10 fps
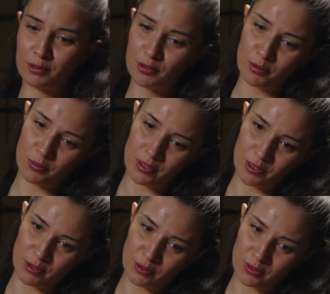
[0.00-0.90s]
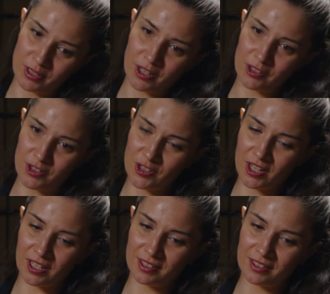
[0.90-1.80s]
there is always, you know, the other
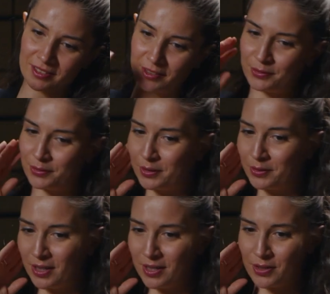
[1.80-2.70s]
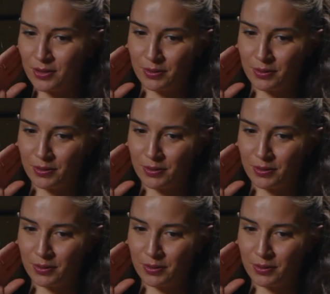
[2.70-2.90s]
side of things.